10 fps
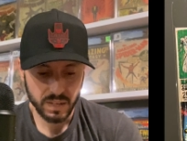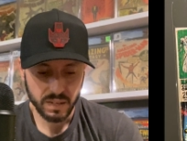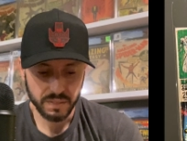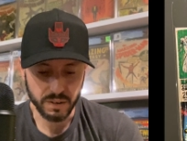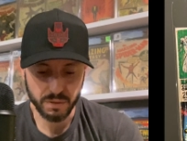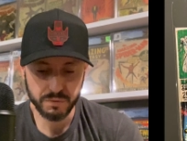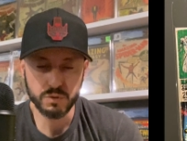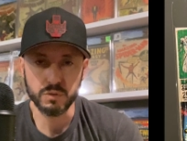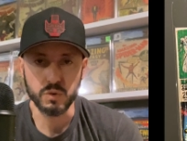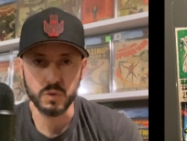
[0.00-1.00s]
They're through
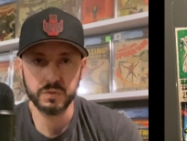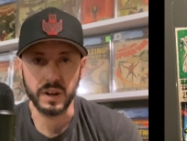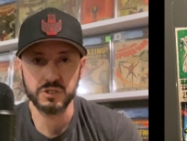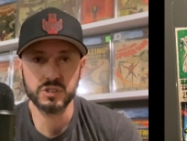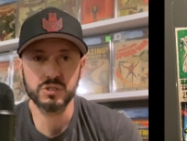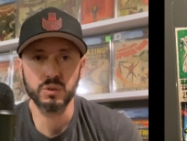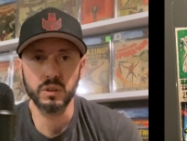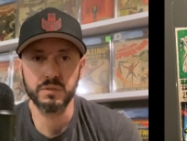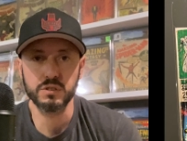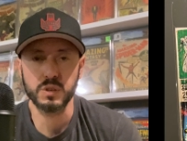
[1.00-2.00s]
the roof. I just sold the
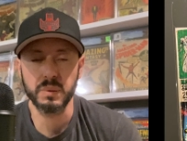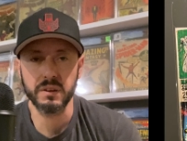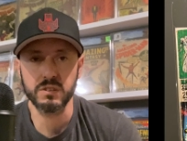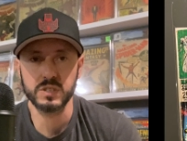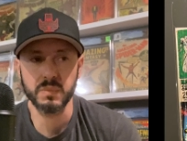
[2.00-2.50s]
first appearance